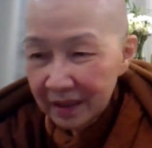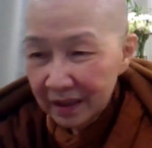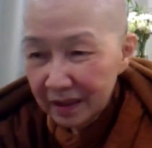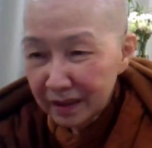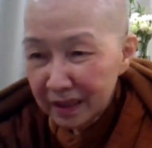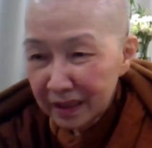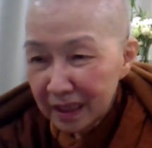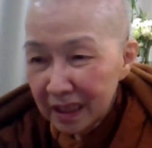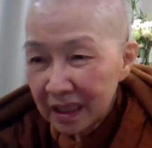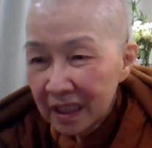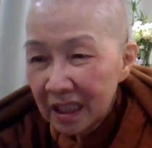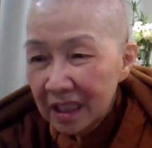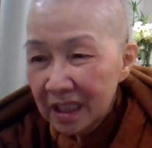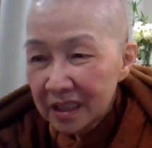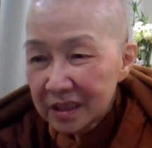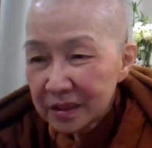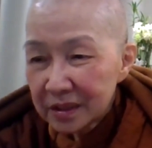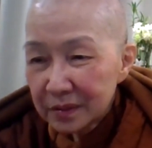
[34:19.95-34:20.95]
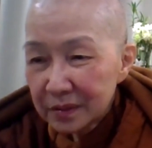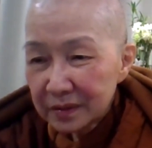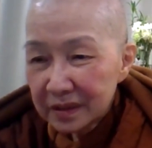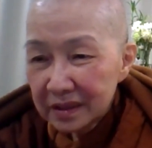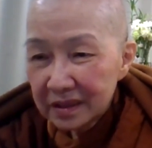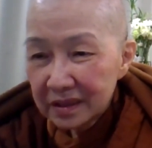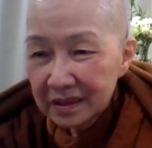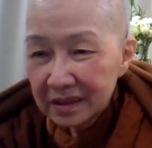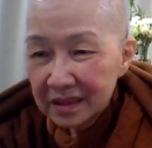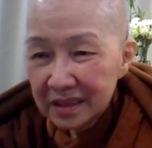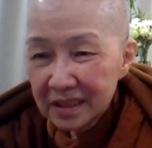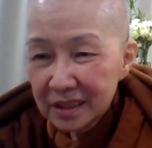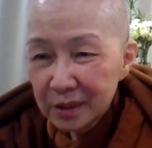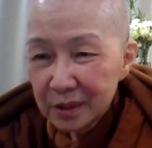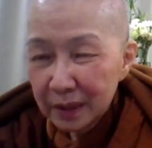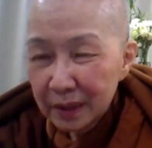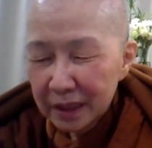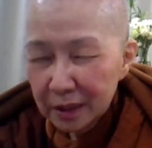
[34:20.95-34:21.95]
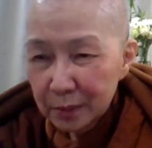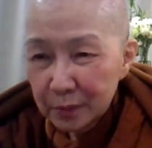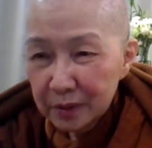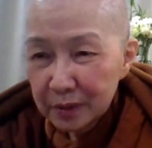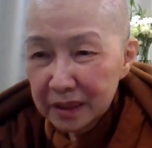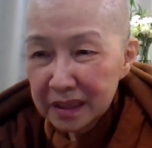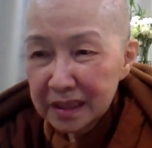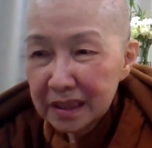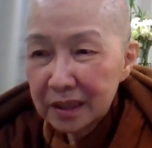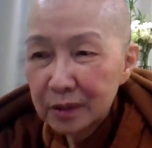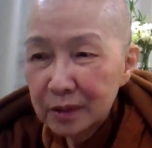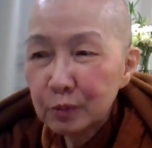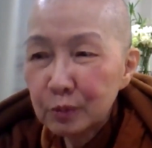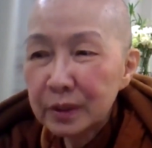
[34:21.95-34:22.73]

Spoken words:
Okay, so this is what the Buddha said.